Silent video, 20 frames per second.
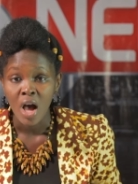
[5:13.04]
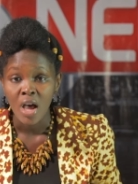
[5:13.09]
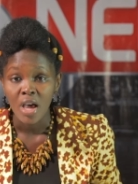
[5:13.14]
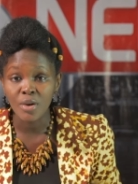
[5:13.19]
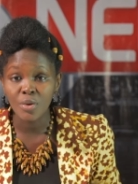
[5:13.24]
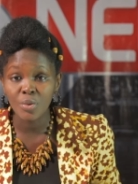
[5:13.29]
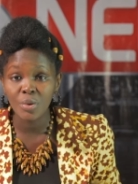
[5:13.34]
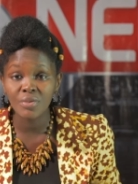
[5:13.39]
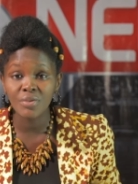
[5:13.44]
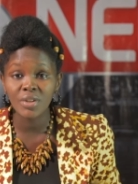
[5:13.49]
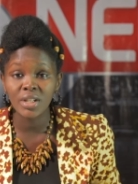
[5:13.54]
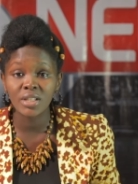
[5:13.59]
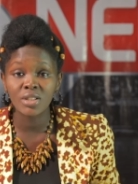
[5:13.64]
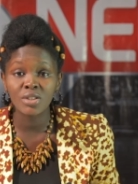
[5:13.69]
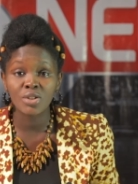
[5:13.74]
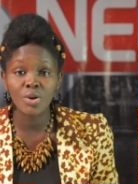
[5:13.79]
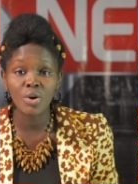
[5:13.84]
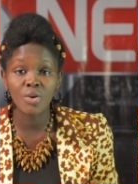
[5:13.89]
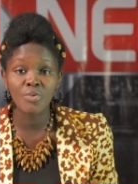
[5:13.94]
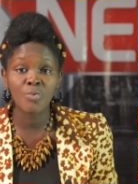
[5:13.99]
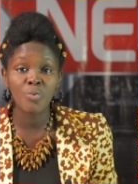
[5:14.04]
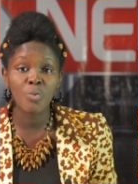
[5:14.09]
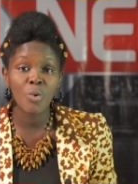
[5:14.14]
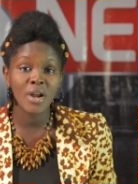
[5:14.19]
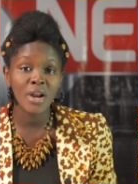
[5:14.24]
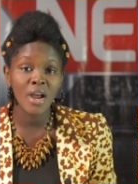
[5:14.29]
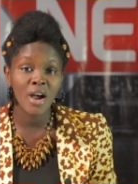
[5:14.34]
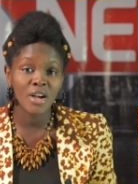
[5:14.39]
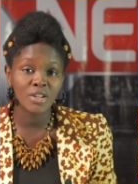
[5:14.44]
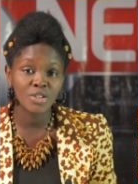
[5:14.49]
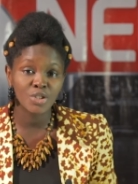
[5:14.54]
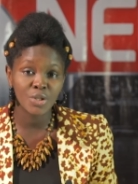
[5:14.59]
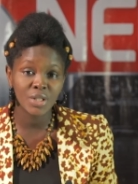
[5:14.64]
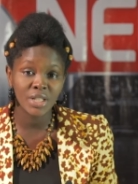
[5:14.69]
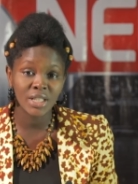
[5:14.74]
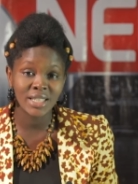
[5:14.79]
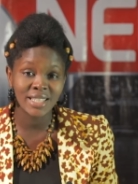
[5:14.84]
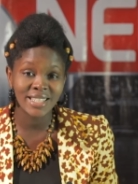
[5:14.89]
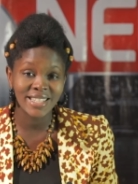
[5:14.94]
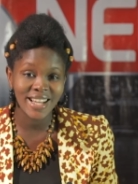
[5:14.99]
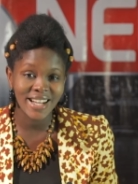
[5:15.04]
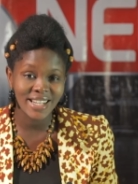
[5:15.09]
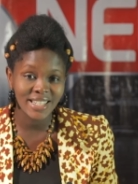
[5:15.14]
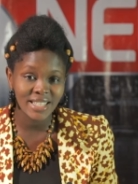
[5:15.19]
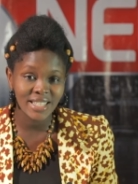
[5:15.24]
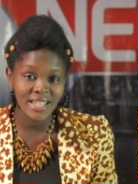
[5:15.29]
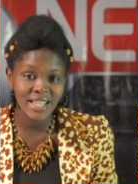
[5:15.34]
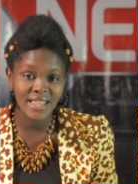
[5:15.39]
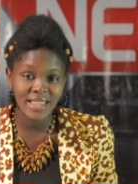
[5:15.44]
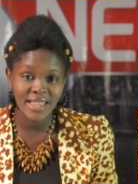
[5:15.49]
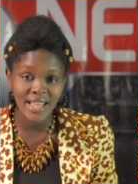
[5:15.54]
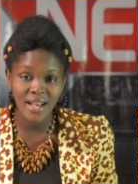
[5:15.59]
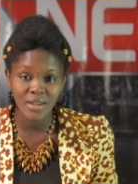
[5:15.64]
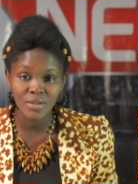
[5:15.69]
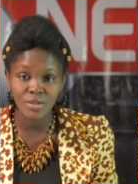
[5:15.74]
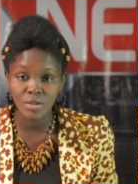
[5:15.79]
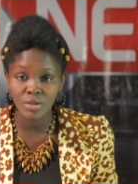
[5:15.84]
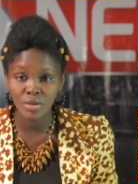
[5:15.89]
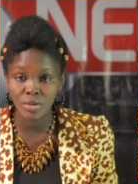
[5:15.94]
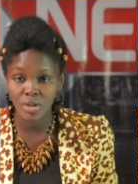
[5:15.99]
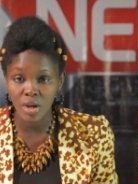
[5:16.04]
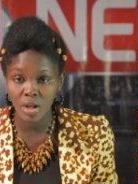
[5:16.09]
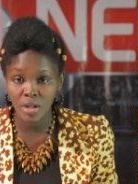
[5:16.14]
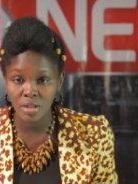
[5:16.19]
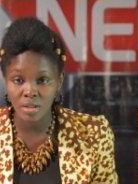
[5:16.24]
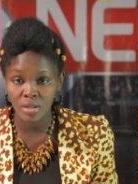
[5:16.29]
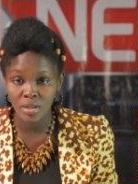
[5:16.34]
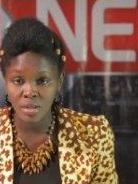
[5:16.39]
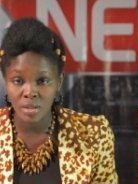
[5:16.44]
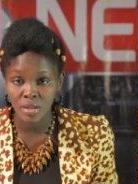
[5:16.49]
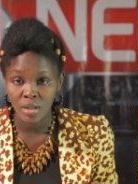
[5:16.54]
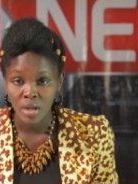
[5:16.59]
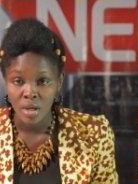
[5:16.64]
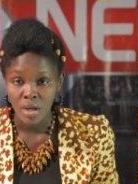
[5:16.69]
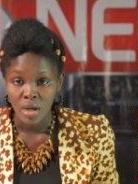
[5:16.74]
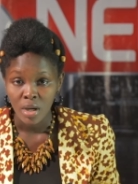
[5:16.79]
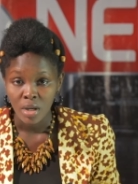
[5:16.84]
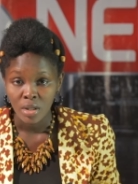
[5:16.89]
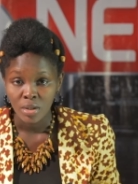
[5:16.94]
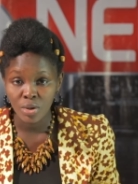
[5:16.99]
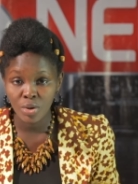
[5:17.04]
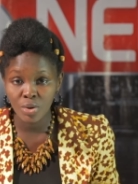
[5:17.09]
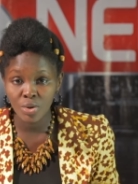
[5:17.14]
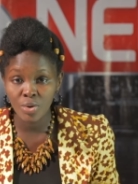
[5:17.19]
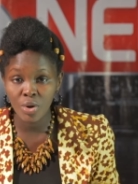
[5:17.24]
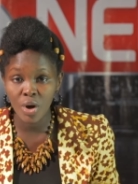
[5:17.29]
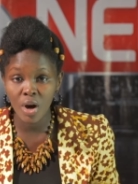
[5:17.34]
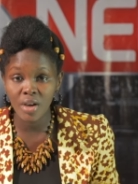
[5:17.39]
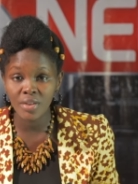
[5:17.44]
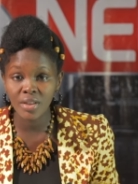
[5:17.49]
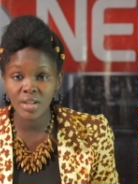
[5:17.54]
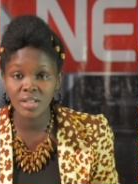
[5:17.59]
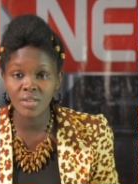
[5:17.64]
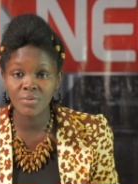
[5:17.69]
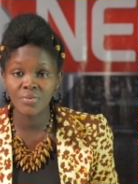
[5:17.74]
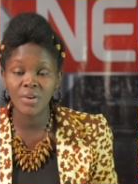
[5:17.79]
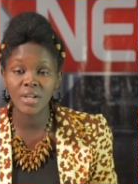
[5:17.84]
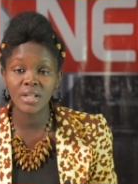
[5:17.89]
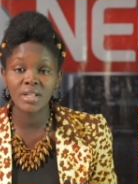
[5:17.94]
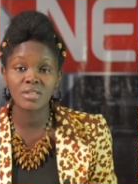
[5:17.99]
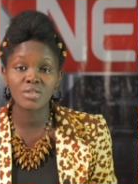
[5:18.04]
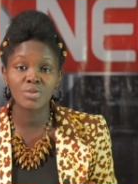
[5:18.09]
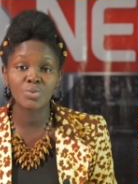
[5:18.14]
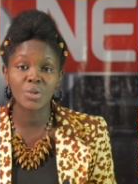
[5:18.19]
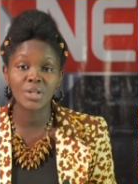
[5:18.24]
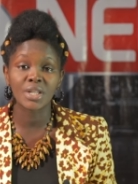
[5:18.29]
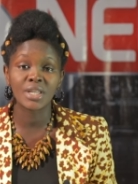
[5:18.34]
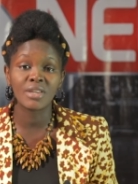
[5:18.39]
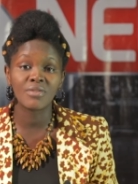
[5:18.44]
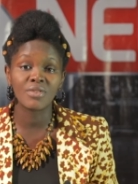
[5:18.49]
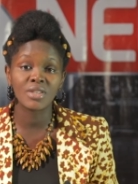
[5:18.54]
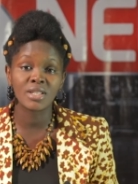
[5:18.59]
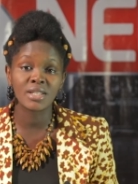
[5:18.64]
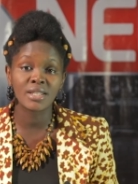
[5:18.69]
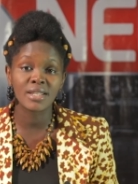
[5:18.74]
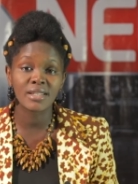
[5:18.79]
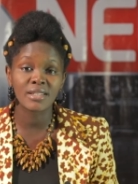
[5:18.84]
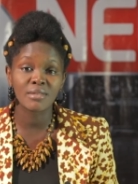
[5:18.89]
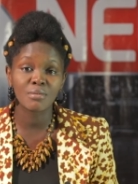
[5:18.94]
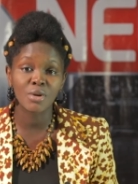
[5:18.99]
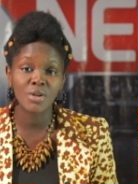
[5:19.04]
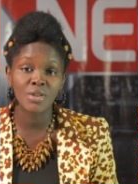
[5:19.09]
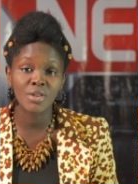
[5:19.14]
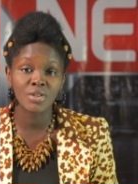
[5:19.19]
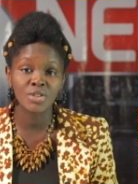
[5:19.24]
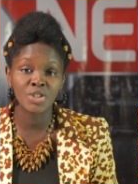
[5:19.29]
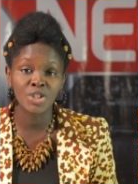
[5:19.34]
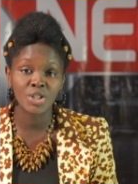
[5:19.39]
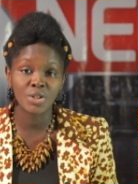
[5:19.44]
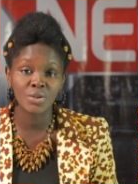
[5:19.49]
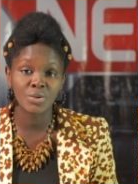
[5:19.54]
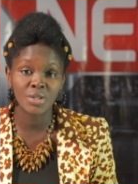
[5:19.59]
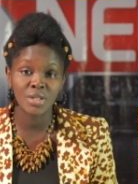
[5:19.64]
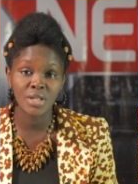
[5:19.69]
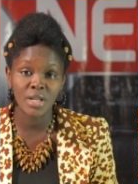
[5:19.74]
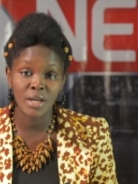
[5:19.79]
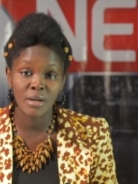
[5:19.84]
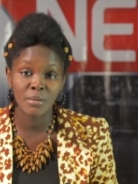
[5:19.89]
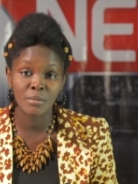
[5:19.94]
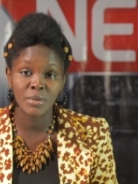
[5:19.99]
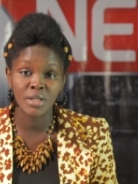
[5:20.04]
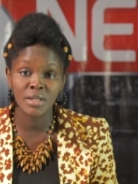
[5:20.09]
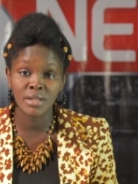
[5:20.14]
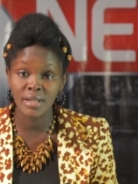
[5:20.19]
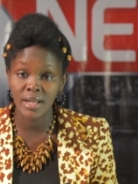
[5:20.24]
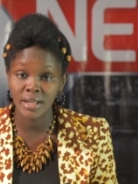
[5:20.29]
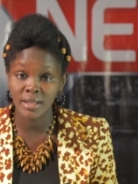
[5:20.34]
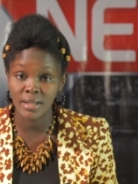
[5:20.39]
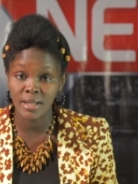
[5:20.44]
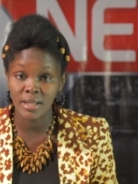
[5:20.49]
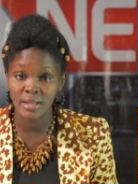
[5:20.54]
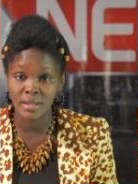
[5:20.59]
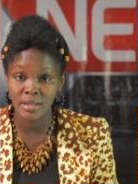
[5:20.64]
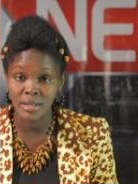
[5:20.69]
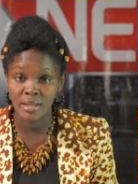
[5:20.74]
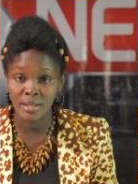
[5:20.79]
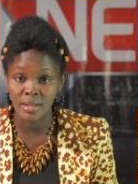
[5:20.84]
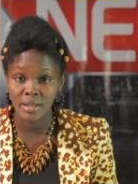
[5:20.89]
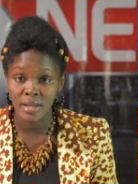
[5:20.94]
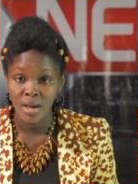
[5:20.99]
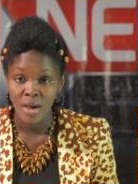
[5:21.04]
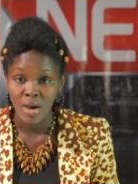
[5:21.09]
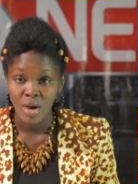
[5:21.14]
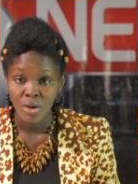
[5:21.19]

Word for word: equivalent of $190,000. Two other defendants were given six-month jail term sentences.